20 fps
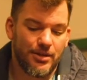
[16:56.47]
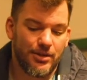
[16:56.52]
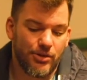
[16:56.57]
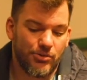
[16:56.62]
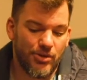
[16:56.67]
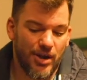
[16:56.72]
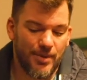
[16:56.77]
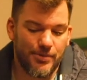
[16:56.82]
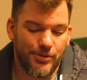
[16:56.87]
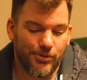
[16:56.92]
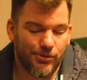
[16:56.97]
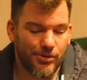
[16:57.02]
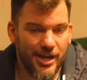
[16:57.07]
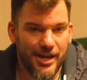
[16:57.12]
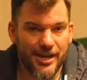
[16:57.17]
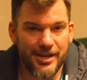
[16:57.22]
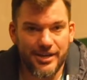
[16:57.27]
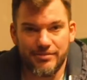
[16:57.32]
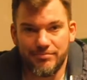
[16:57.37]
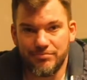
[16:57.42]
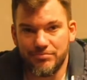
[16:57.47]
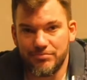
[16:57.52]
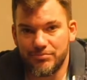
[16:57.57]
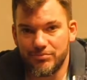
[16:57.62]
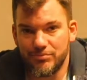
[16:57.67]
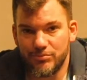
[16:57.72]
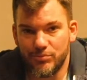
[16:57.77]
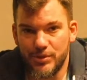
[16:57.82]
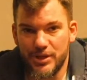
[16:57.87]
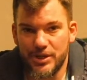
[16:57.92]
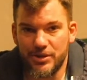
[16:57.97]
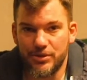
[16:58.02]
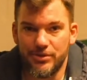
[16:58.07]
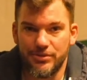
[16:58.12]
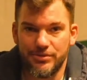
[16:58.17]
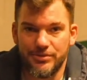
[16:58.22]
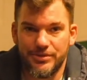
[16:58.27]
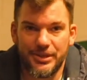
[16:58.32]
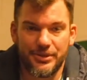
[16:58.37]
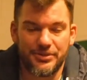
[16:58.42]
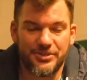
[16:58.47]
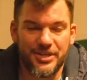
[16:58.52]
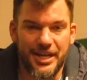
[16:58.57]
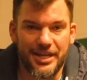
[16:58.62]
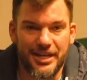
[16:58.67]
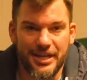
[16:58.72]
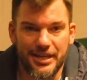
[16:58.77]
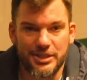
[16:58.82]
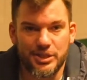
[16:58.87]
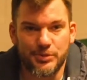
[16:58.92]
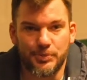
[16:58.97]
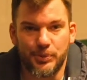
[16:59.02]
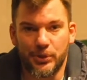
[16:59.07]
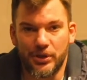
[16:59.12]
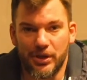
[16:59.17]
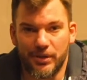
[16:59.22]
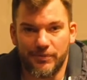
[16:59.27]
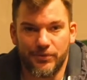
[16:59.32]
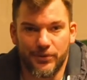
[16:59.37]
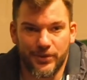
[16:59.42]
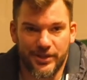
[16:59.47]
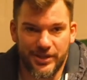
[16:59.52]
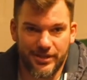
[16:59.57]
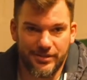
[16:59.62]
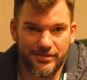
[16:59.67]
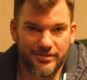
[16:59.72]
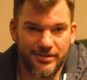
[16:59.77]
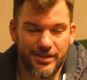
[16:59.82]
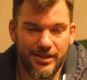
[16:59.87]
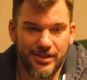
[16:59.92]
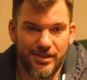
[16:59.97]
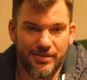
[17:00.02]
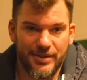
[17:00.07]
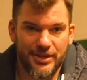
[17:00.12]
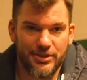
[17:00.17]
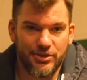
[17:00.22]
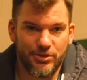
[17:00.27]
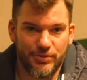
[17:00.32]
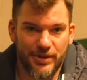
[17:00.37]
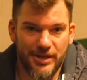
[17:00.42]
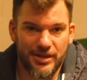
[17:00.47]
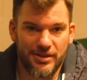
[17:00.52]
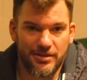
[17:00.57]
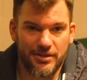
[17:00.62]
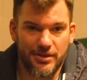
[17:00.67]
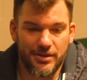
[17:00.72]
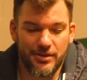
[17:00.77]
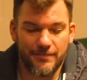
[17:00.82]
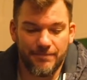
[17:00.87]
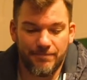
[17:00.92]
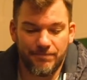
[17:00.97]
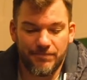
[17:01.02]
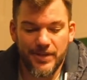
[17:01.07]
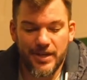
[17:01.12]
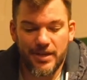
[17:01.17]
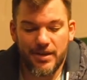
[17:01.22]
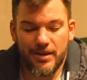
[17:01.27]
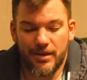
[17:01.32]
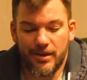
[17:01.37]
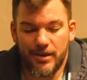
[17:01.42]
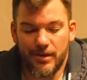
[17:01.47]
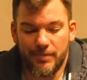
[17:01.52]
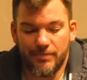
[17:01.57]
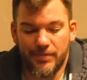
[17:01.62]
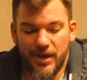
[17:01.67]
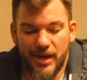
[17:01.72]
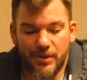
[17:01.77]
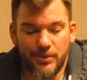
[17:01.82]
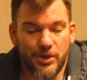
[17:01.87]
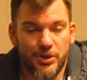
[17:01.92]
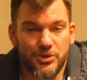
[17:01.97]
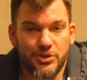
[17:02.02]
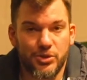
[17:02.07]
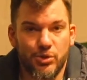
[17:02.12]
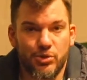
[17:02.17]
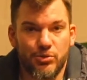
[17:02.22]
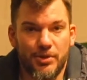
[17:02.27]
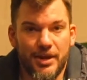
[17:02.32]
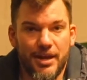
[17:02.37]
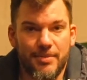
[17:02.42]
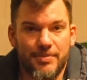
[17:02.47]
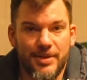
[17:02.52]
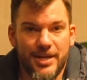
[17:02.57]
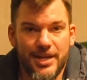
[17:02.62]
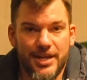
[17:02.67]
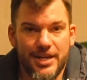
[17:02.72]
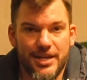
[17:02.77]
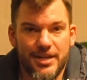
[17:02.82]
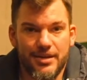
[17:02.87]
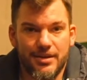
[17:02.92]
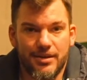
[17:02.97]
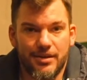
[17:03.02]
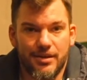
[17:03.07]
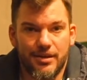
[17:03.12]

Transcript: Grab your line, reel, they'll take it, spool it up for you, and you're ready to go. I would also grab a